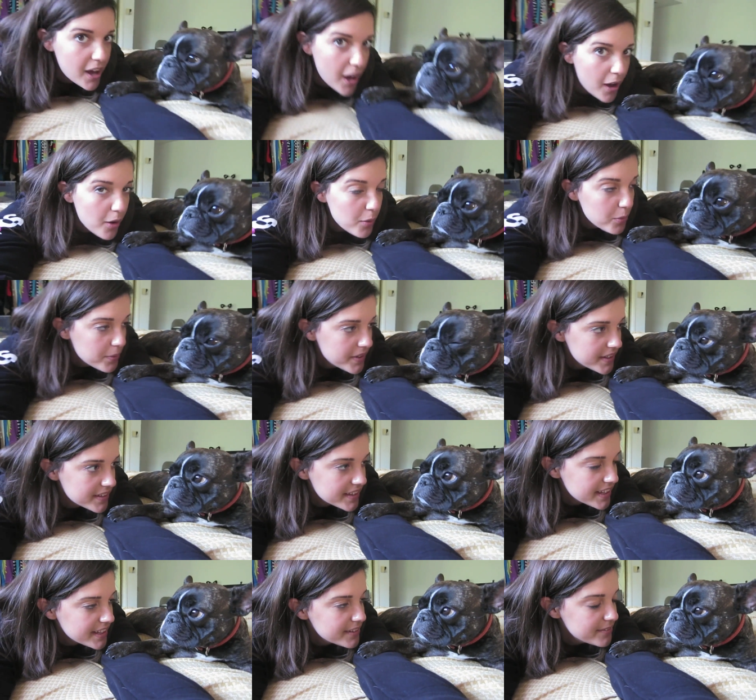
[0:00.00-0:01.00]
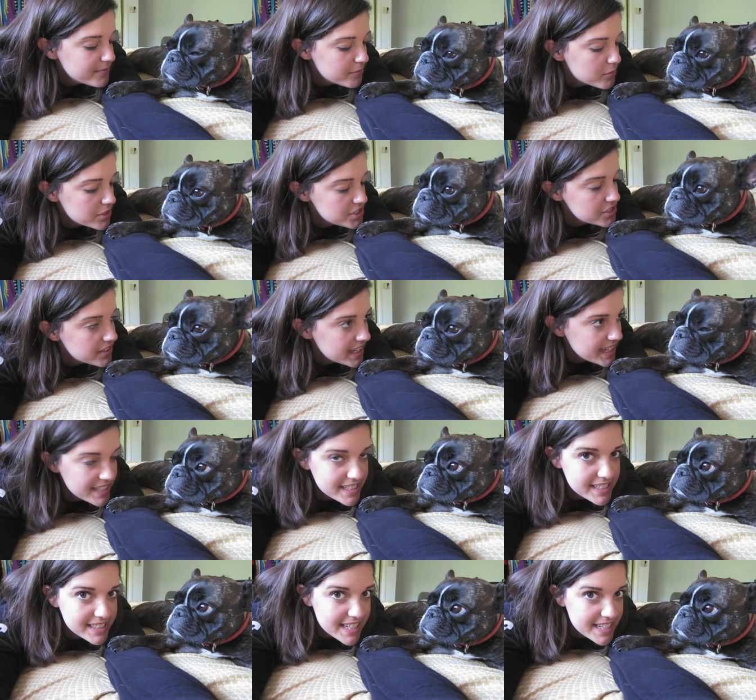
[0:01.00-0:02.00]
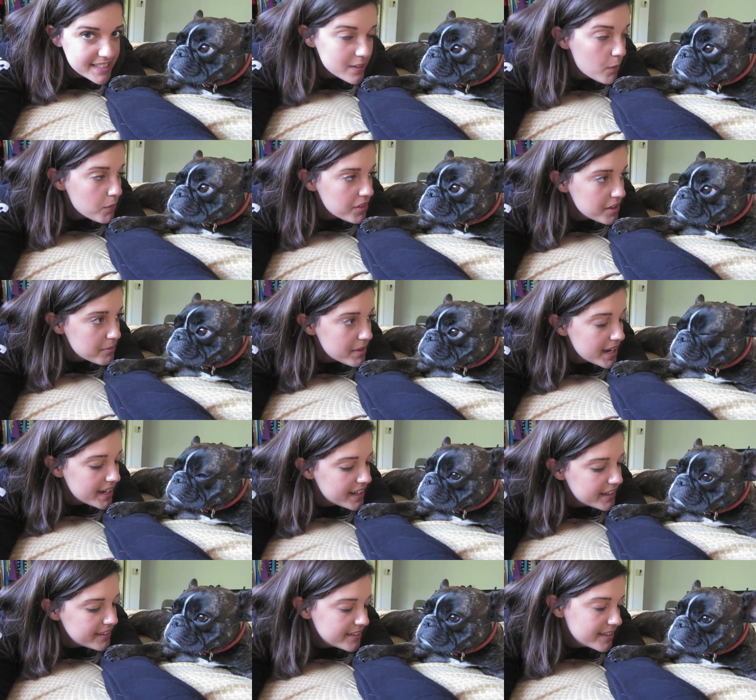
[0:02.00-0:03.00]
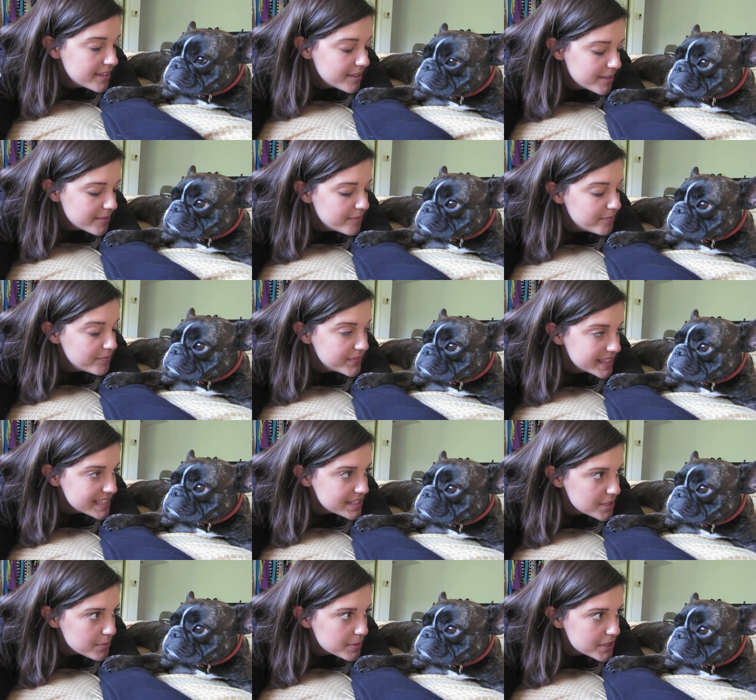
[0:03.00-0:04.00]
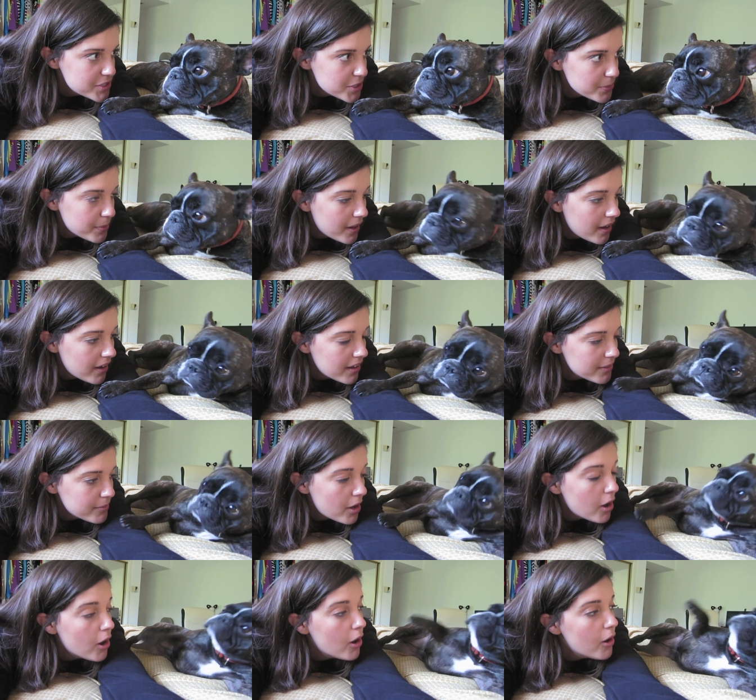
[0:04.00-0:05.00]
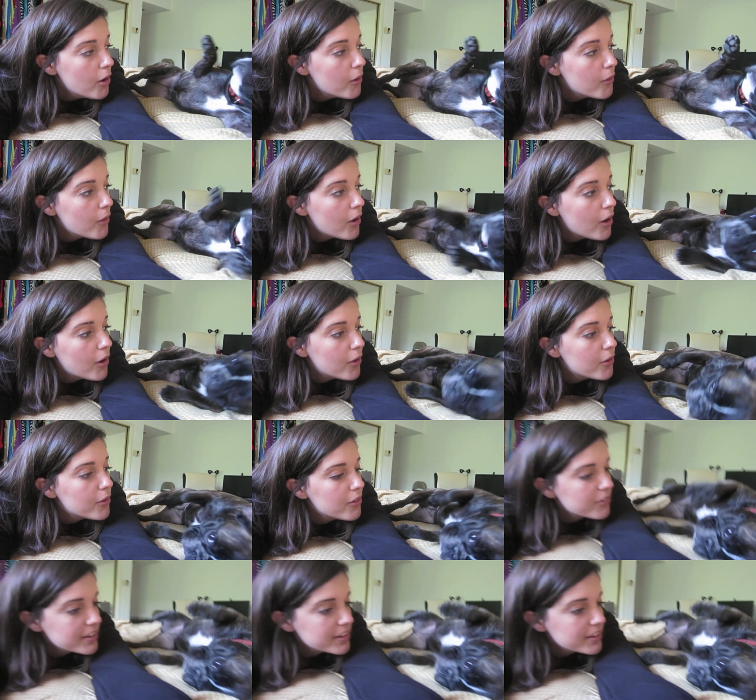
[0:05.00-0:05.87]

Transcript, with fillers: Oh, really? Would you like to say something, Beta? Since you put your paw on. Oh, oh,